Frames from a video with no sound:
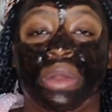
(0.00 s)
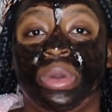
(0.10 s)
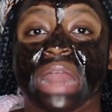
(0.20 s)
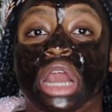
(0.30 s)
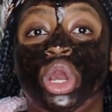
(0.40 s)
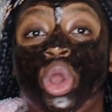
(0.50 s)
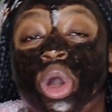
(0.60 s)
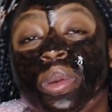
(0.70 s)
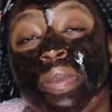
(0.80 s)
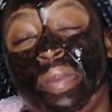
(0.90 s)
And when I
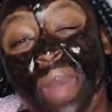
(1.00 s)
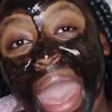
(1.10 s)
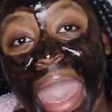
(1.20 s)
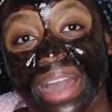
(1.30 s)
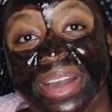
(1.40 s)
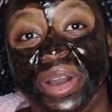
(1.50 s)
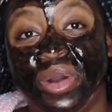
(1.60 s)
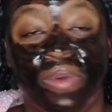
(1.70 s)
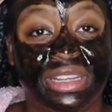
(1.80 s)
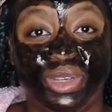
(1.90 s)
look back,
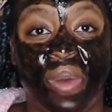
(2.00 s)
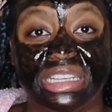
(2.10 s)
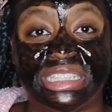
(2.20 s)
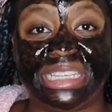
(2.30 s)
what do I